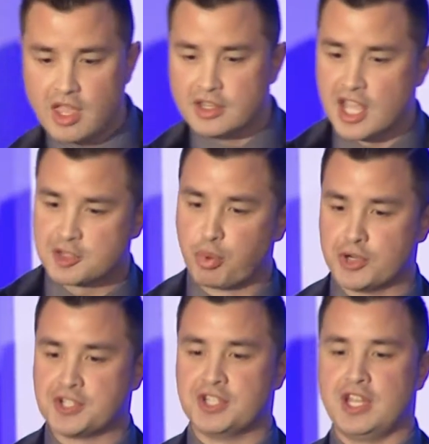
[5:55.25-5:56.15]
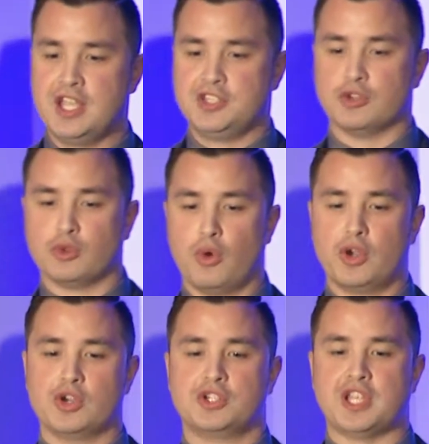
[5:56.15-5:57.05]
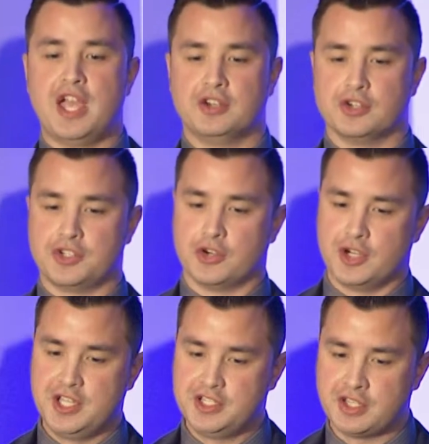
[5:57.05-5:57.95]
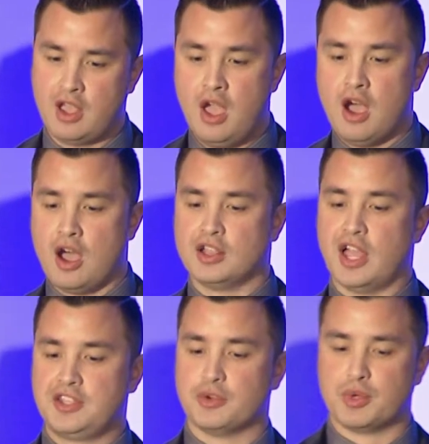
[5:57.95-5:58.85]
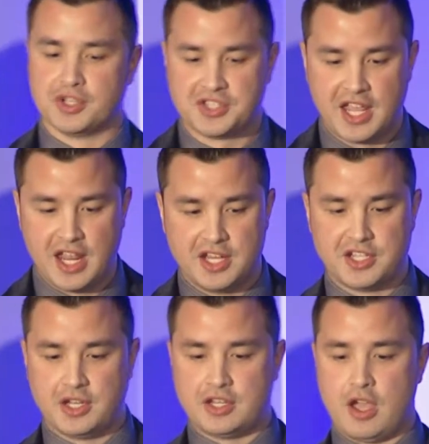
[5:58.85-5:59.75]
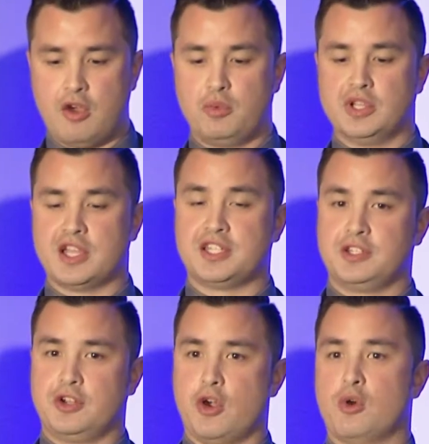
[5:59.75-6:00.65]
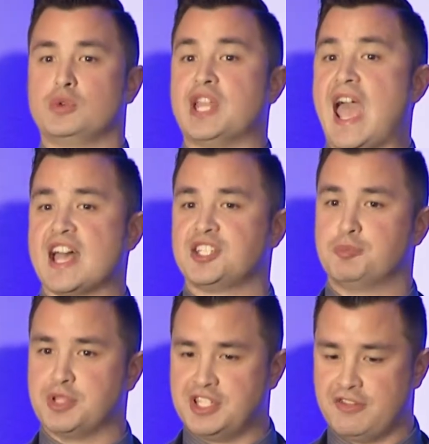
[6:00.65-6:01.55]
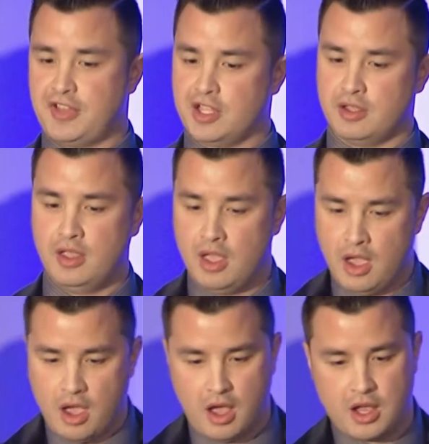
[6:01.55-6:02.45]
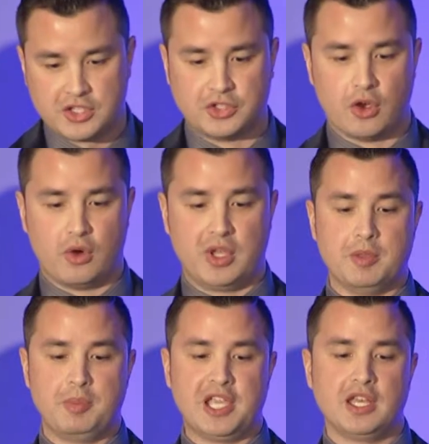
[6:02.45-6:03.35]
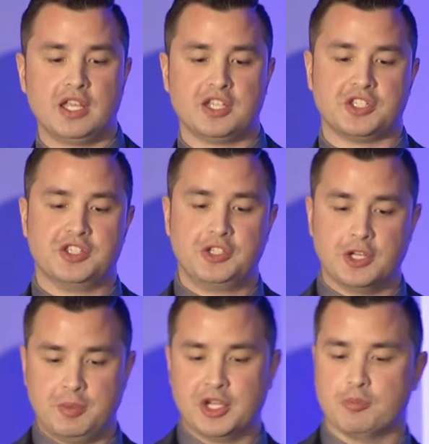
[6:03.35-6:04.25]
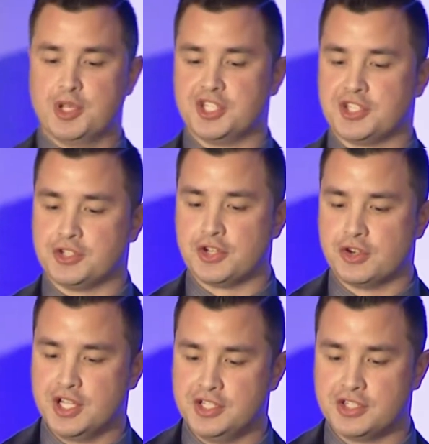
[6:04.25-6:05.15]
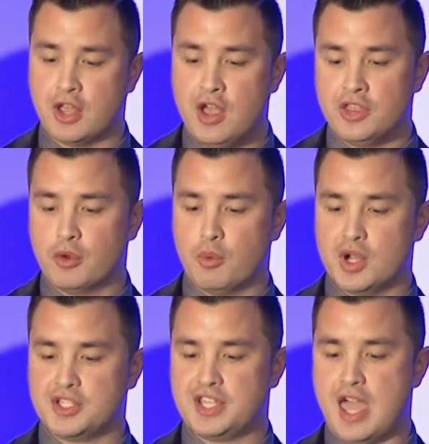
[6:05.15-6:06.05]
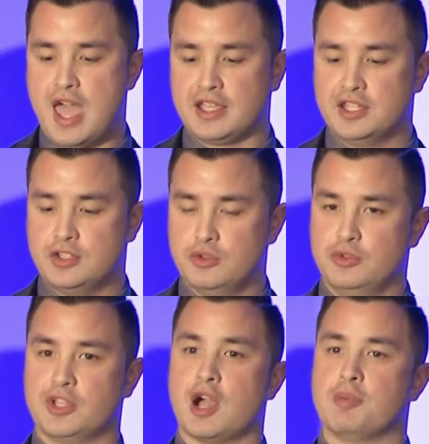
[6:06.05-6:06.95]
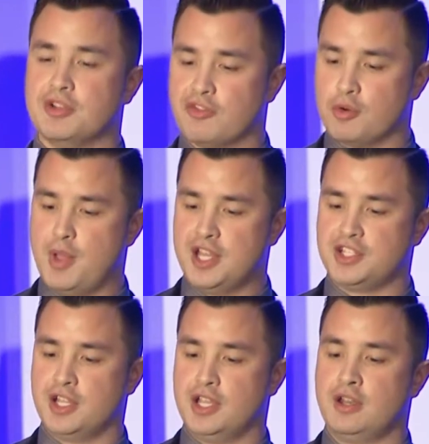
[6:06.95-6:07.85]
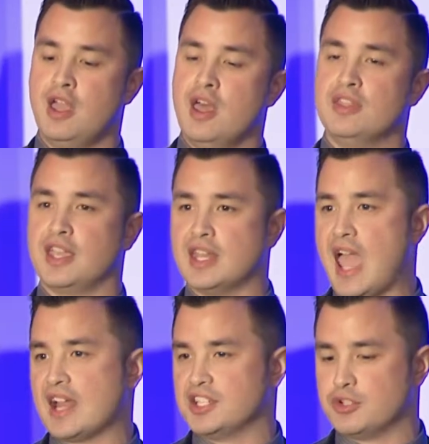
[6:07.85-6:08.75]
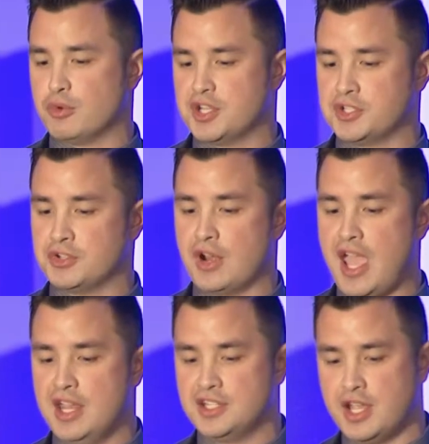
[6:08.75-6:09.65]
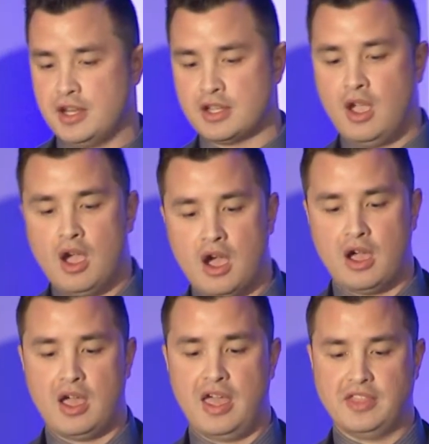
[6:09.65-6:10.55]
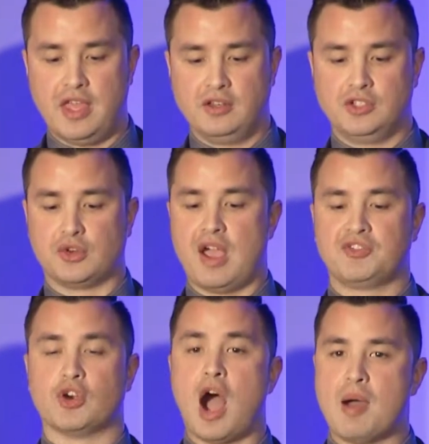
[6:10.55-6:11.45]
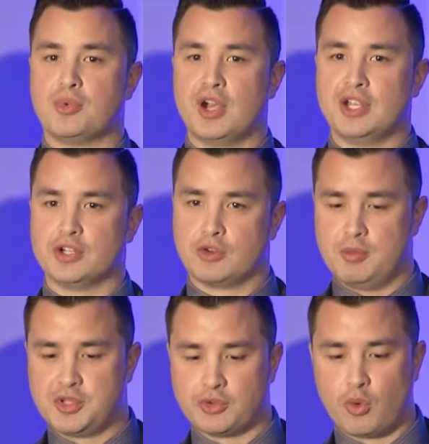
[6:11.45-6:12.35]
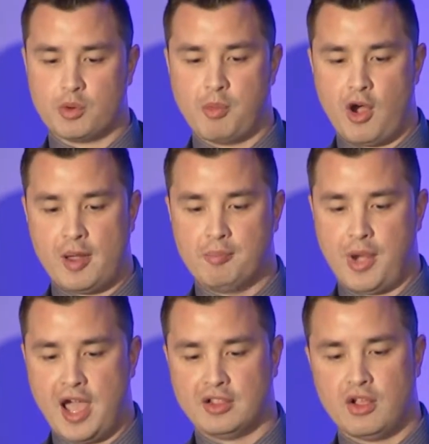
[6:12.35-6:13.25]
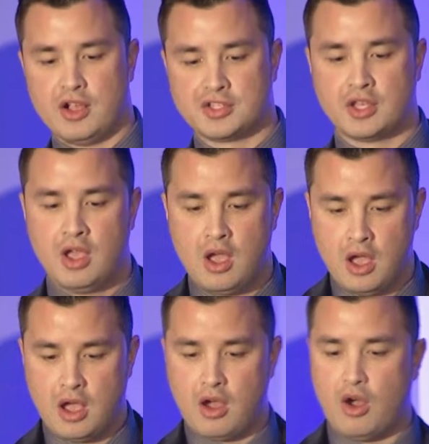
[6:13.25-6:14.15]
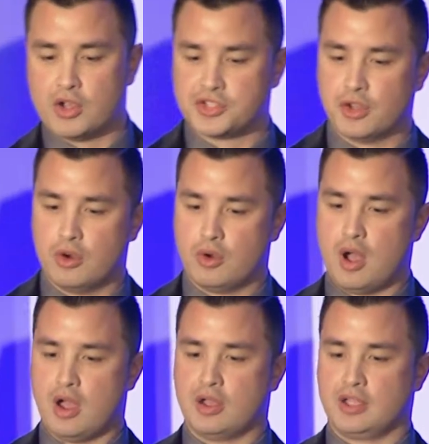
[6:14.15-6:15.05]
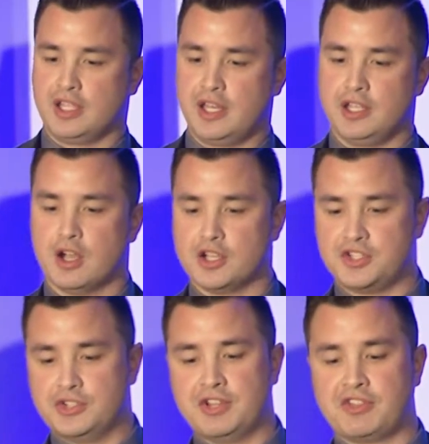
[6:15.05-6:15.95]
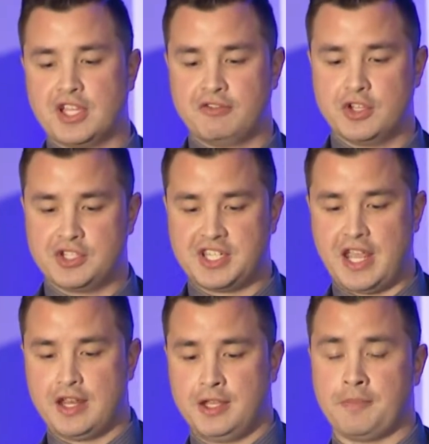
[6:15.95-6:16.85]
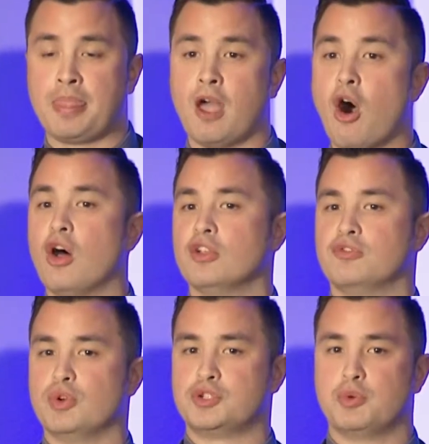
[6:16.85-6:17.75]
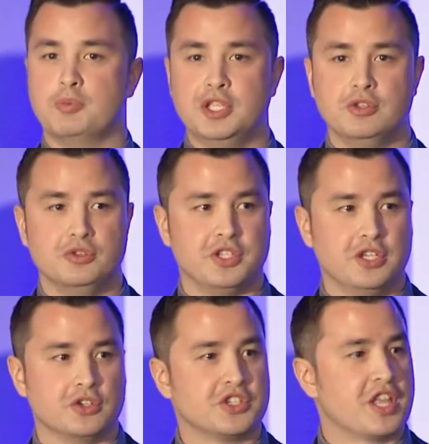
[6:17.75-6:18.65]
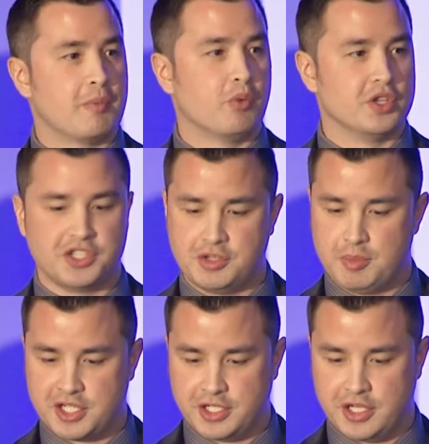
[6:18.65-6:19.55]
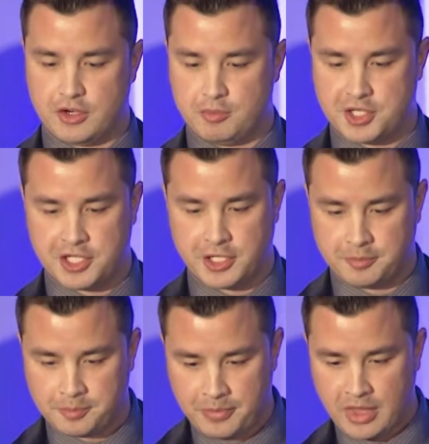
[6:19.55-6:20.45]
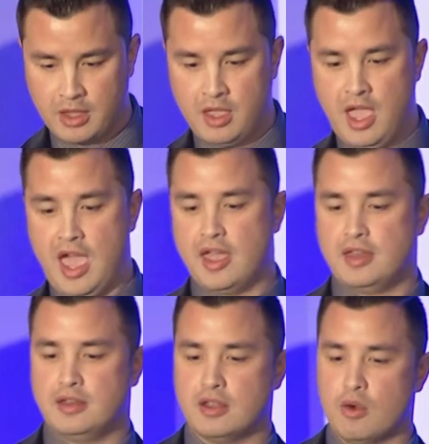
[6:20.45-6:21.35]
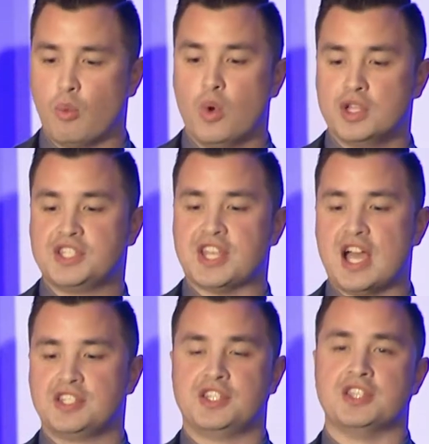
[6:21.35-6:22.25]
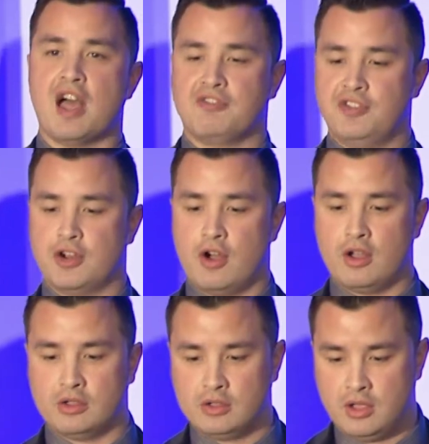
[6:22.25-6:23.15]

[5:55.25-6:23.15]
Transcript: Next person is your lawyers and your attorneys. Like the real estate agent, we like to go task specific. So beginning, it's going to be your business attorneys, the ones that can do the company formation, that can act as your registered agent, and then draft your operating agreements or bylaws. Also getting a certificate of good standing, all of which will be used in your step 1 submission here in Michigan. And one size does not fit all.